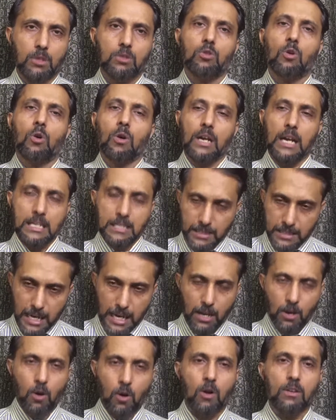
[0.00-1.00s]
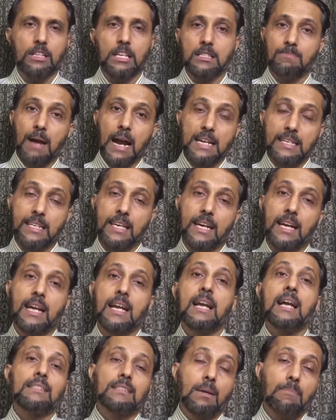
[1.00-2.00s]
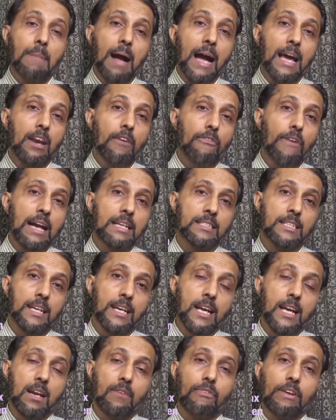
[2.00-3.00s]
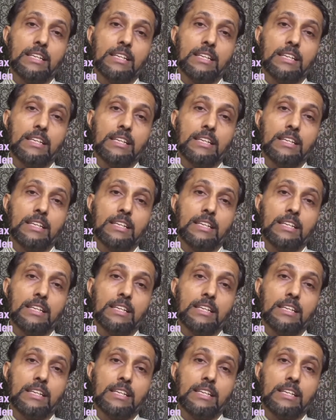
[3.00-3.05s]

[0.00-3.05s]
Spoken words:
So considering all this matter, the manufacturer